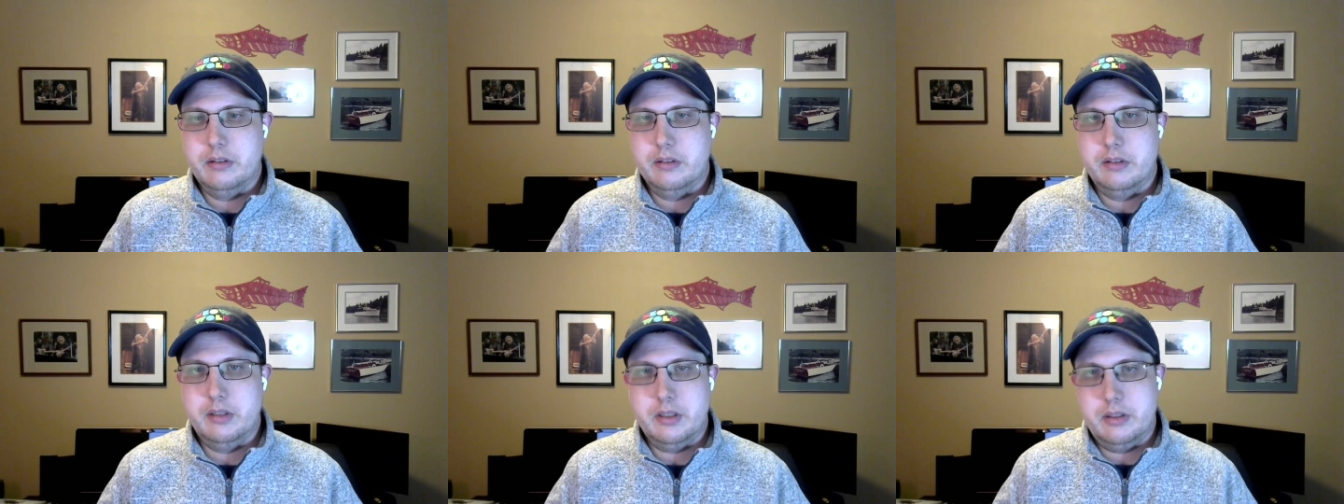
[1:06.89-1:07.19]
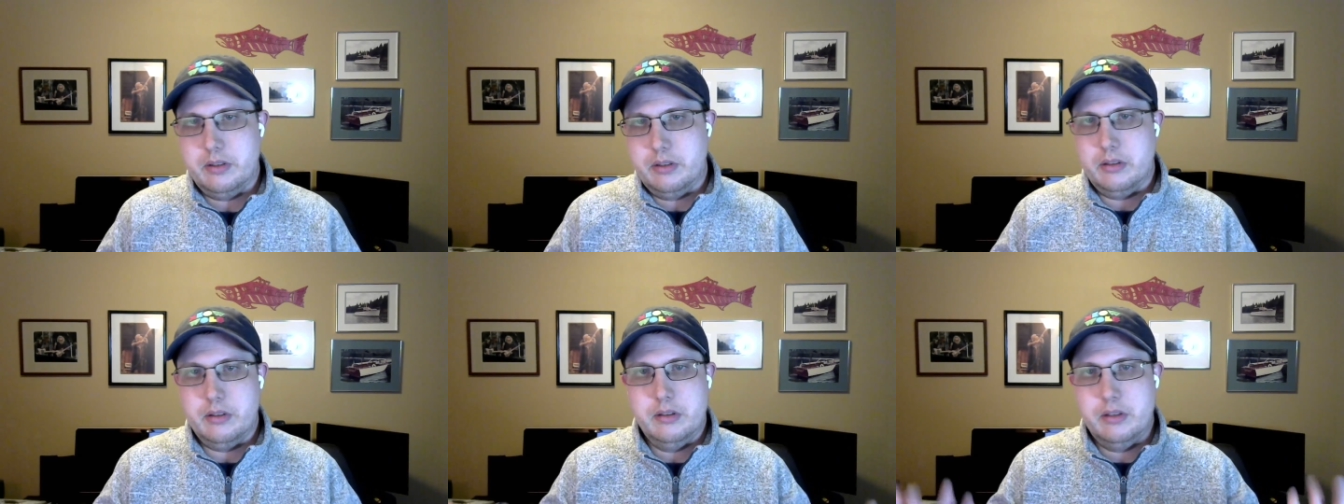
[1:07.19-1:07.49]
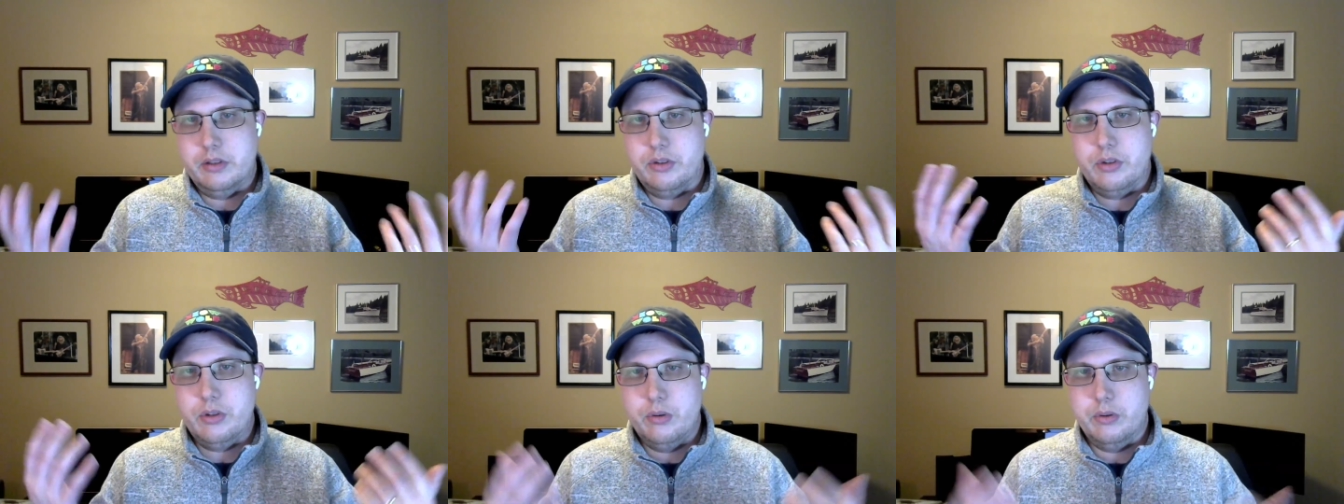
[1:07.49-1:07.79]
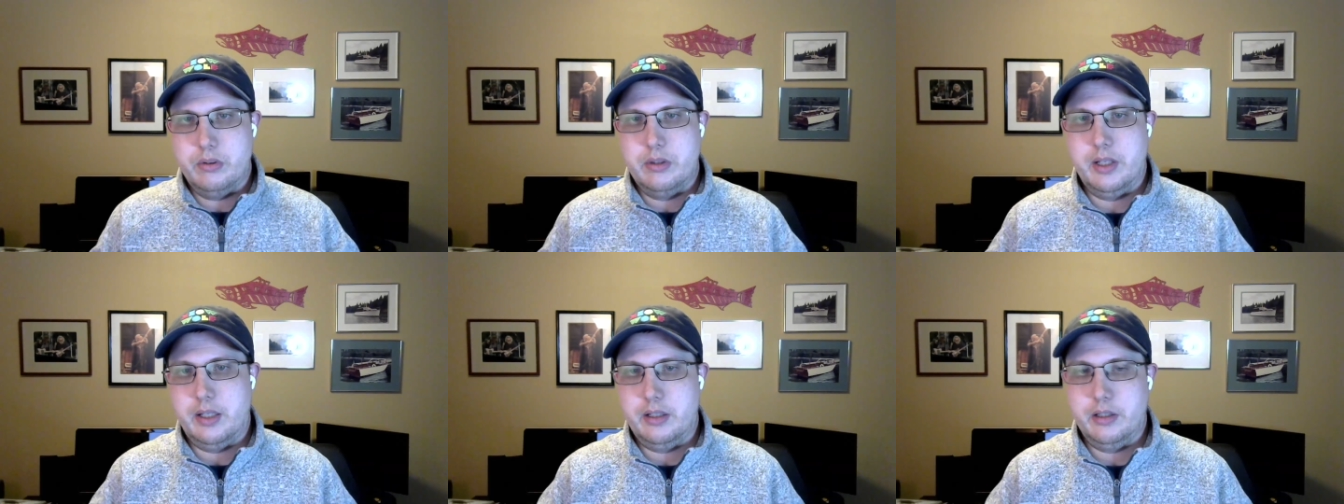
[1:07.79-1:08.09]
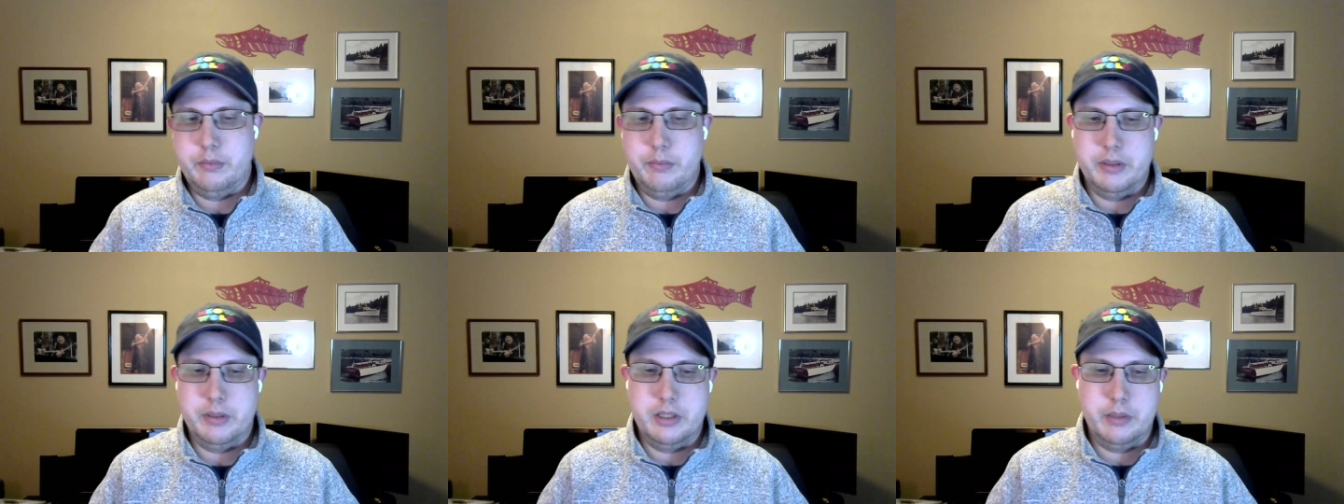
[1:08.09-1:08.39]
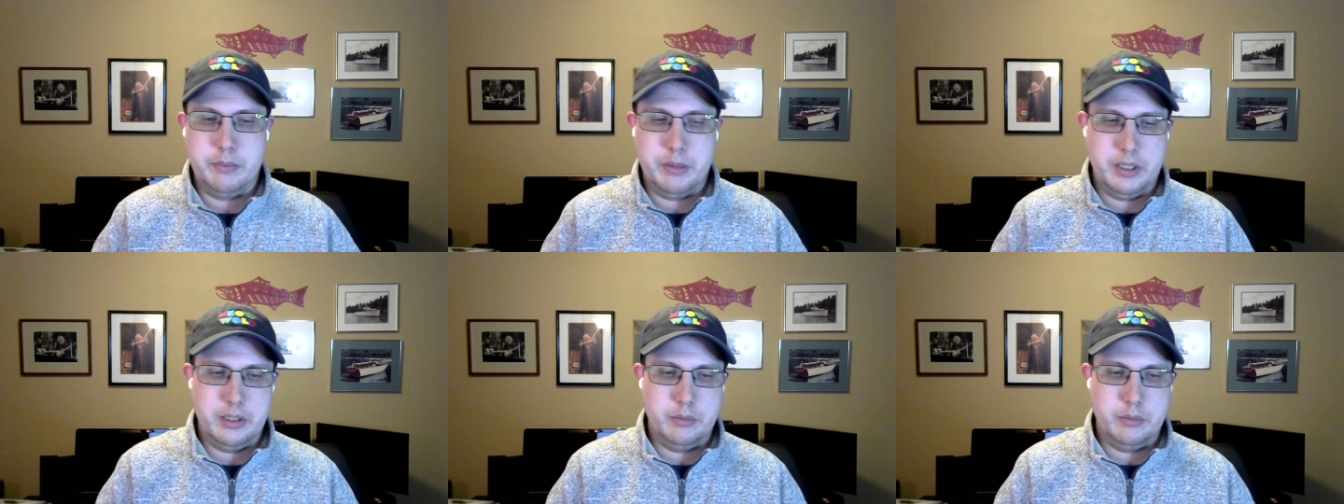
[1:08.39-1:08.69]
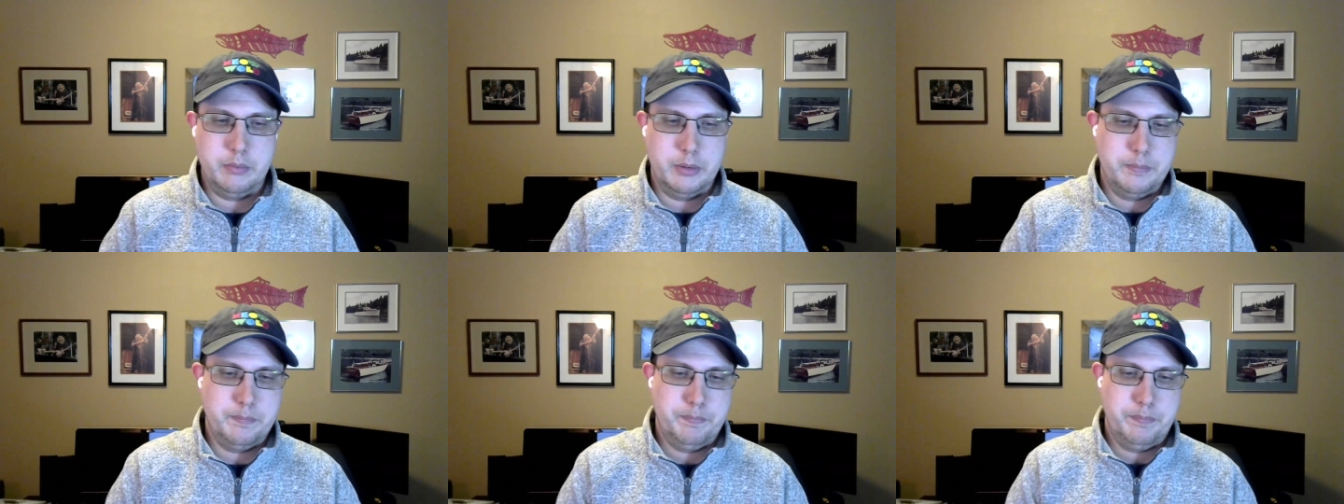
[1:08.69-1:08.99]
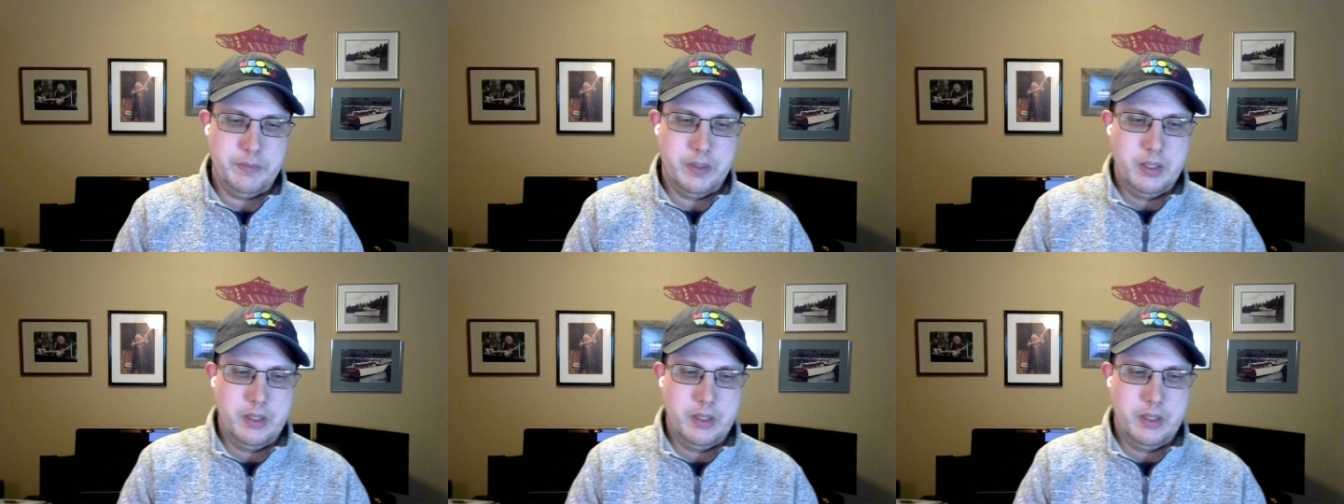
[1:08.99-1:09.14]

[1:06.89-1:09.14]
let's let's use that as much as possible.